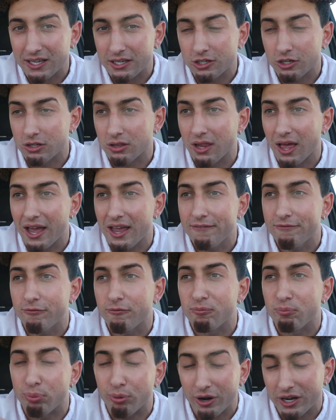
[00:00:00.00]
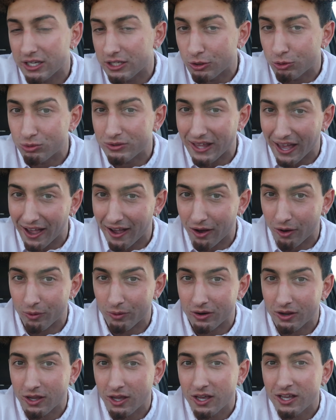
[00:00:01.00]
in your life bring you
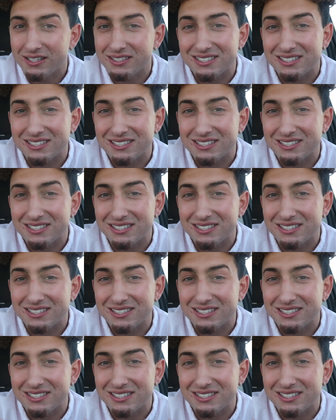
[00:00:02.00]
down.